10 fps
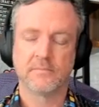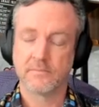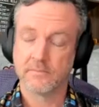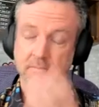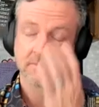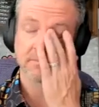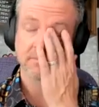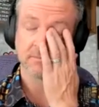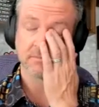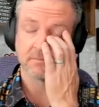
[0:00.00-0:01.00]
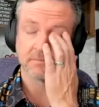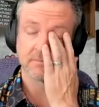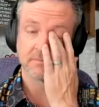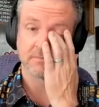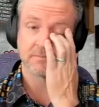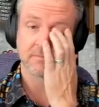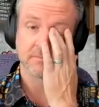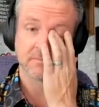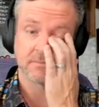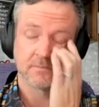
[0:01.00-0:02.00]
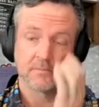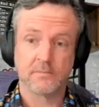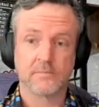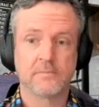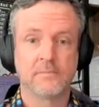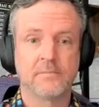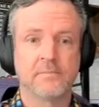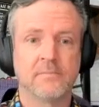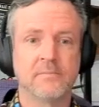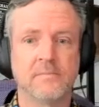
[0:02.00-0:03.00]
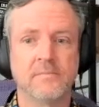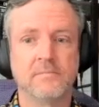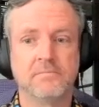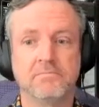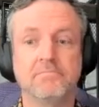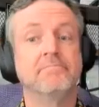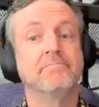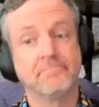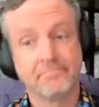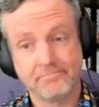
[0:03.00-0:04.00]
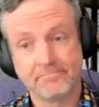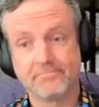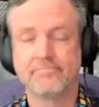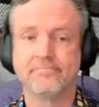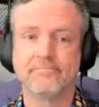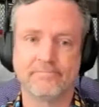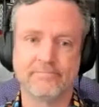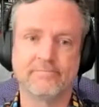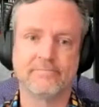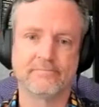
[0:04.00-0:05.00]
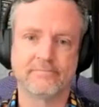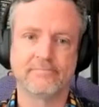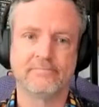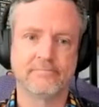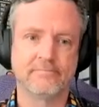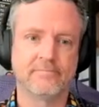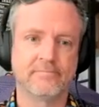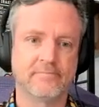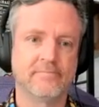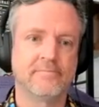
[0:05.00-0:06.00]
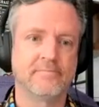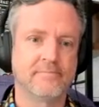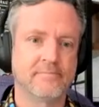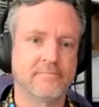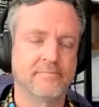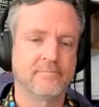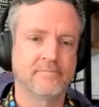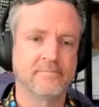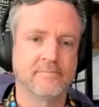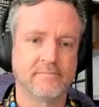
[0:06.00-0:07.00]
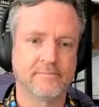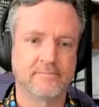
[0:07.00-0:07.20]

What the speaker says: [no speech]